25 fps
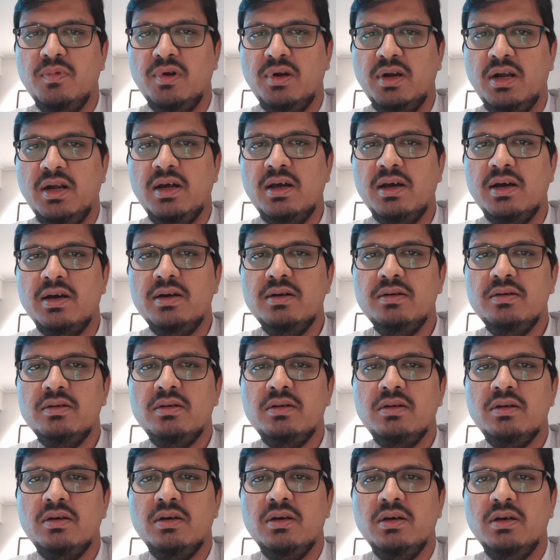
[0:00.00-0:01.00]
prior,
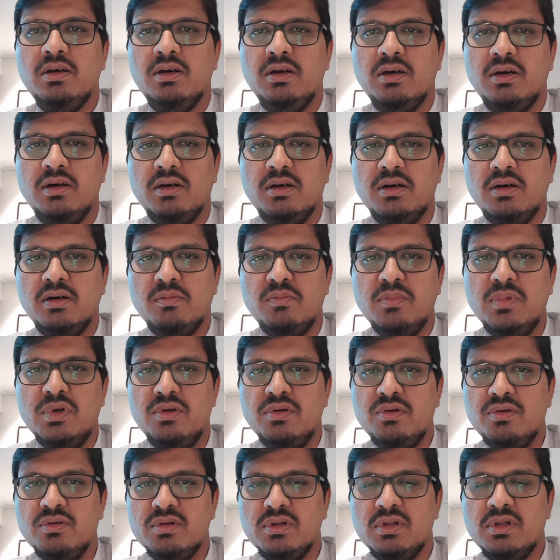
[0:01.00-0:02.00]

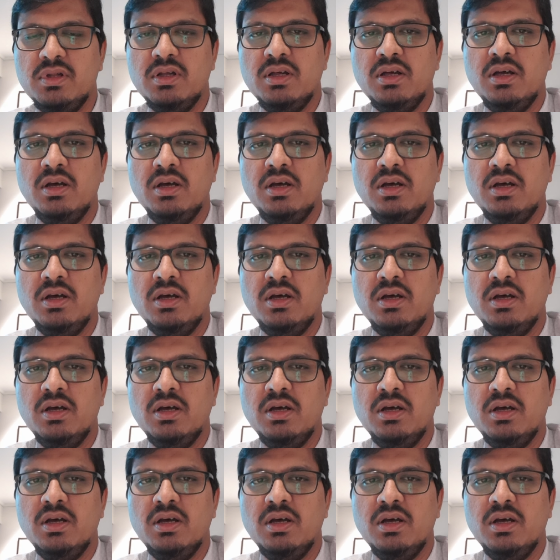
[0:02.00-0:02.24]
because